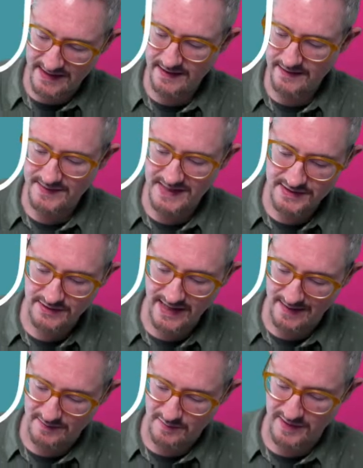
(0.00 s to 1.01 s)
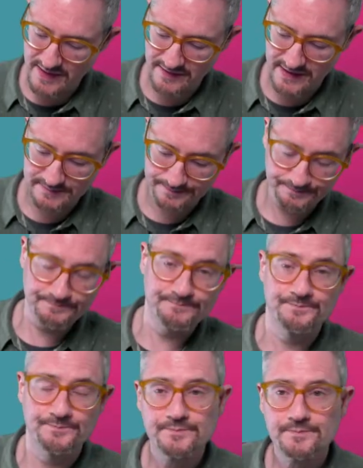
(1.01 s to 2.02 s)
here. That's your camera preview.
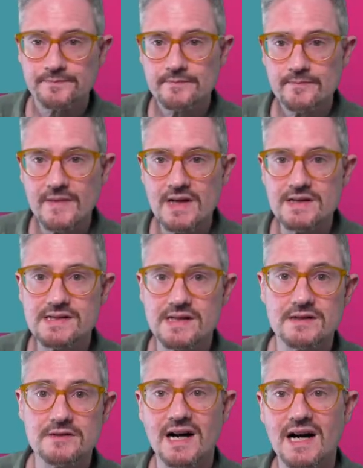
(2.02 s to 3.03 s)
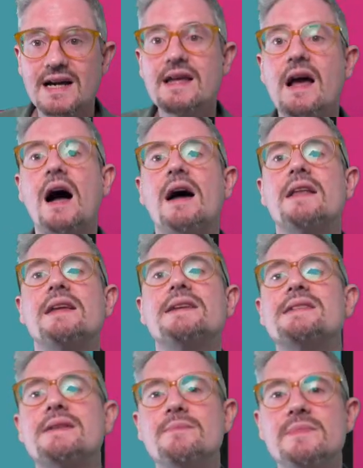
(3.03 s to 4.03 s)
So I
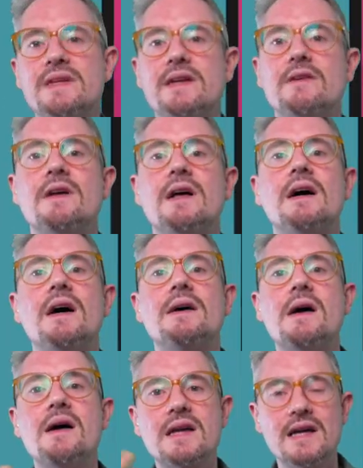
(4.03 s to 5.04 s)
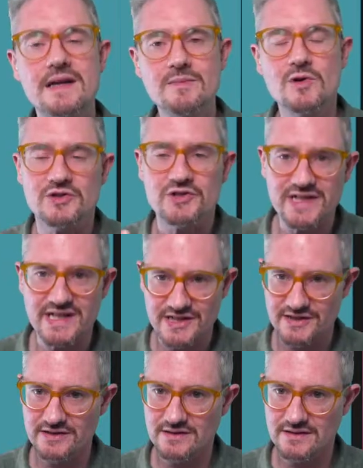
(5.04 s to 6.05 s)
like some, a kind of more
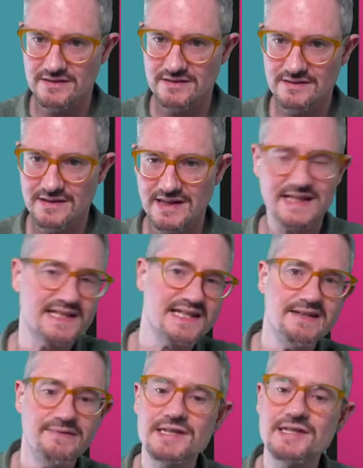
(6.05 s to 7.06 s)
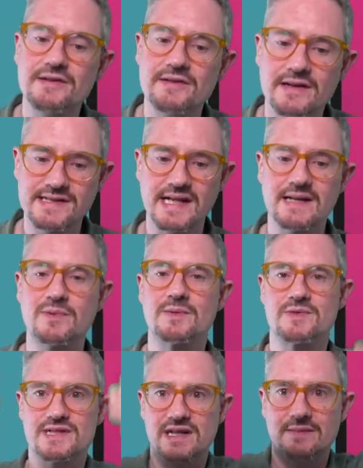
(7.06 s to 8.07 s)
traditional, like a TV studio
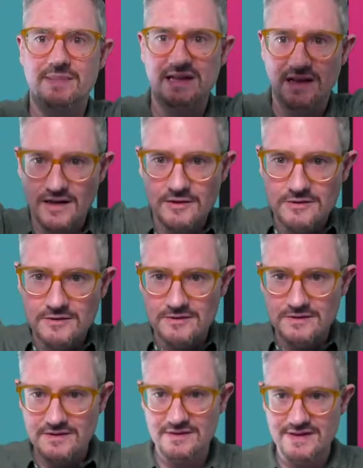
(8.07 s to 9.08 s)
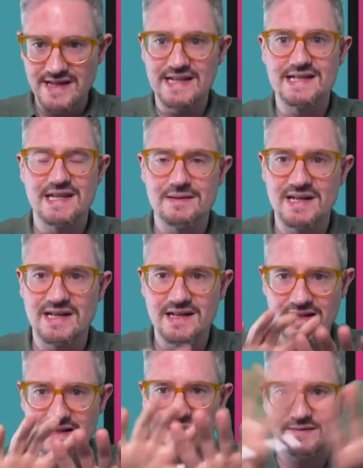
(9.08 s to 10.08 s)
teleprompter is going to be, the whole thing is going to be
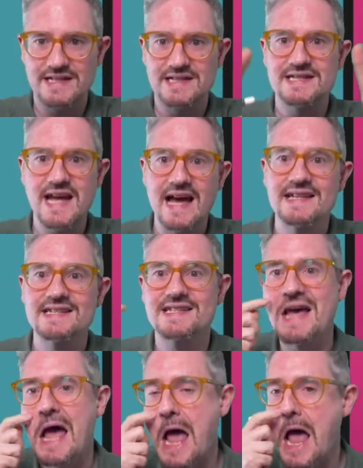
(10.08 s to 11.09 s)
covered in text.